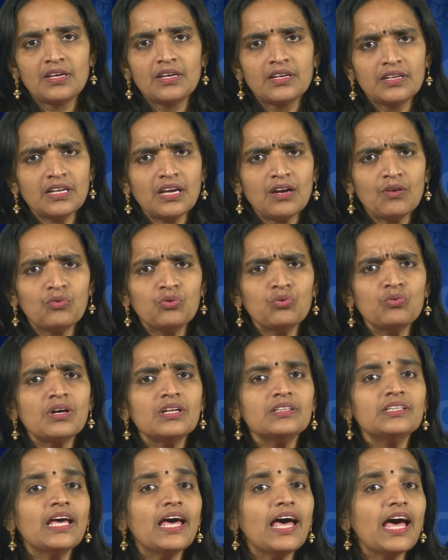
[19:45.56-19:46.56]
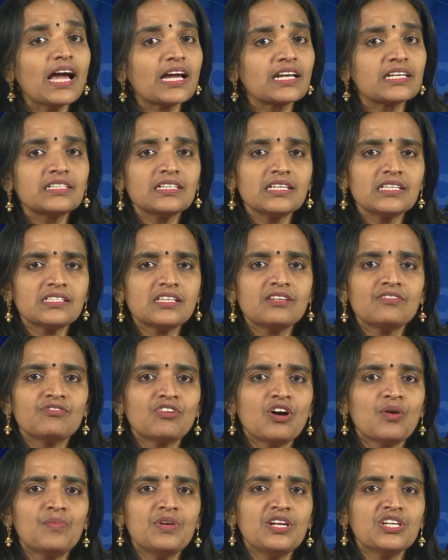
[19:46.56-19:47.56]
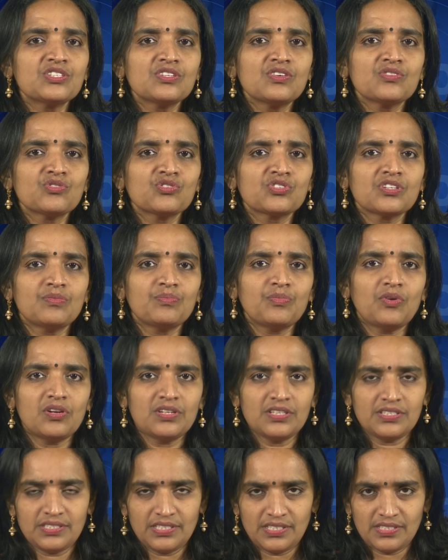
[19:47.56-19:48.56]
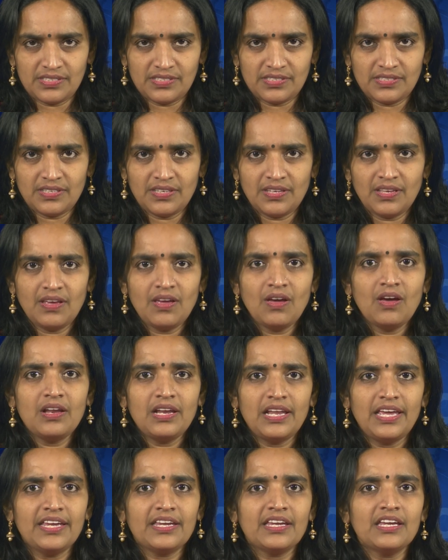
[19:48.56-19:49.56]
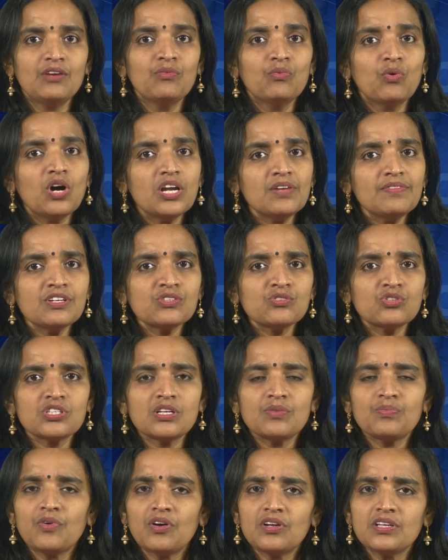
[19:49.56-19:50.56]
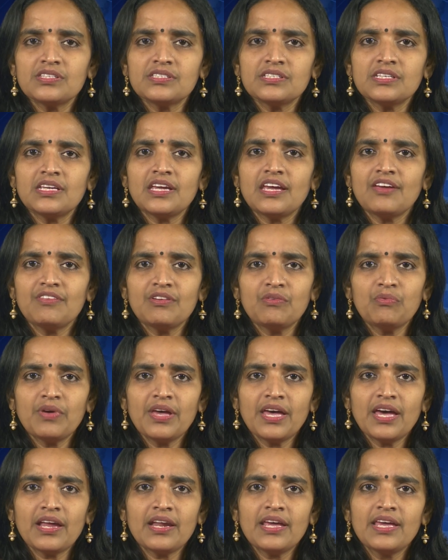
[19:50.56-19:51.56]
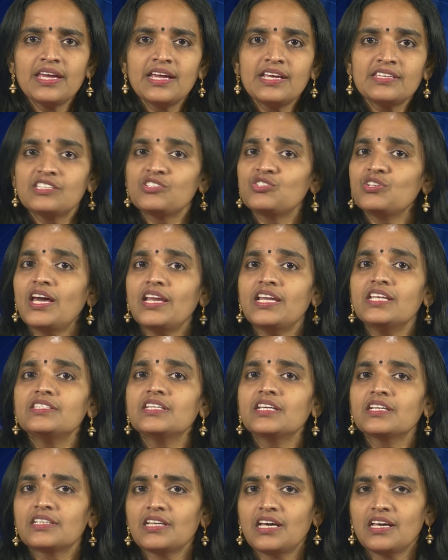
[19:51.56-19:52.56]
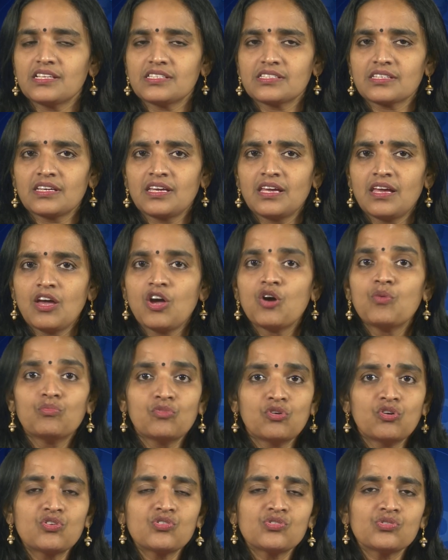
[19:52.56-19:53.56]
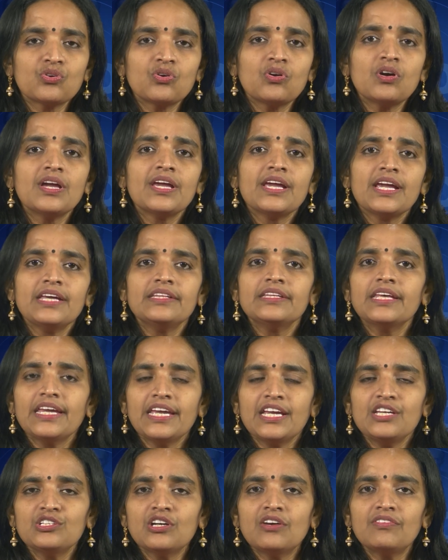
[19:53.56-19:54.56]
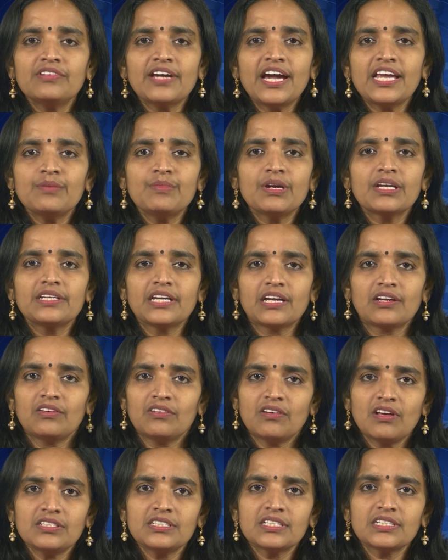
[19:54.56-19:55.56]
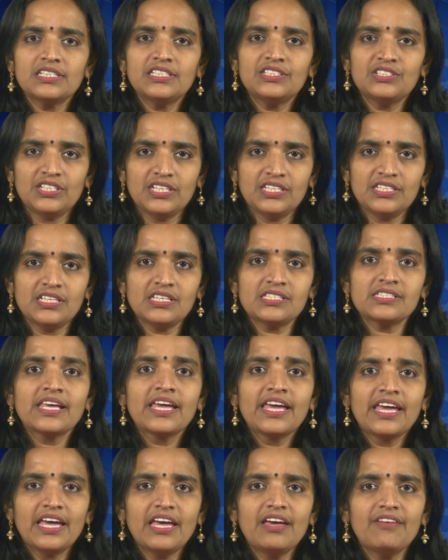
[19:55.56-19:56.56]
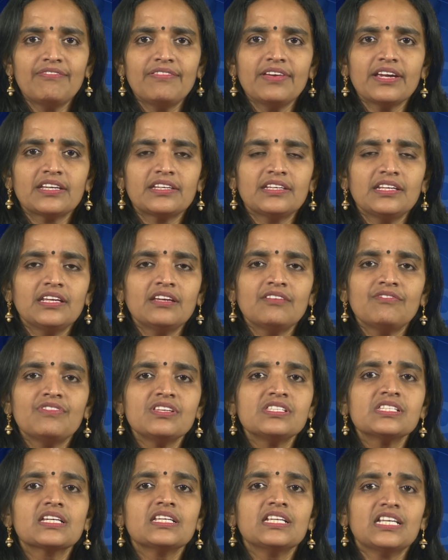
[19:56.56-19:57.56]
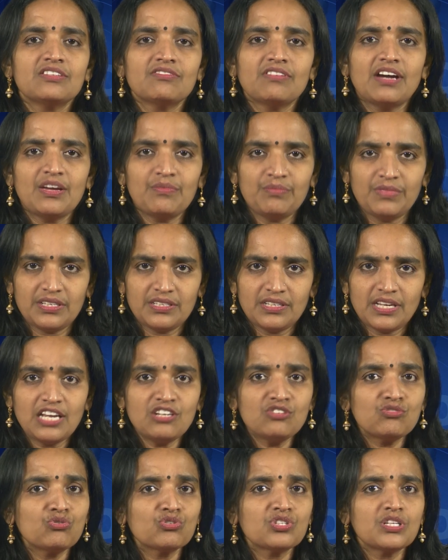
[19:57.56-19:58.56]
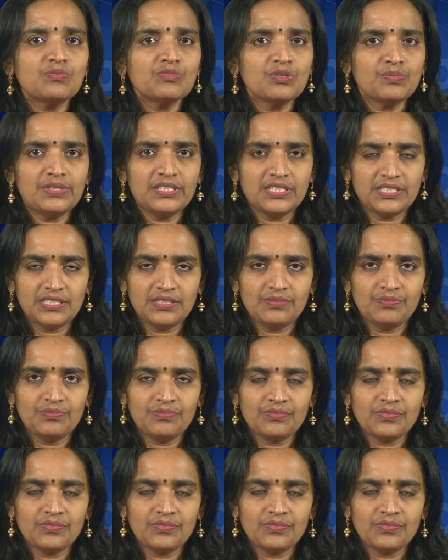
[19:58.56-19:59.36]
Now, who are the actors in formulation of social policies? Like evolving social policy everywhere is a challenging task, more so in the age of dynamic technological changes affecting physical environment and social mobility.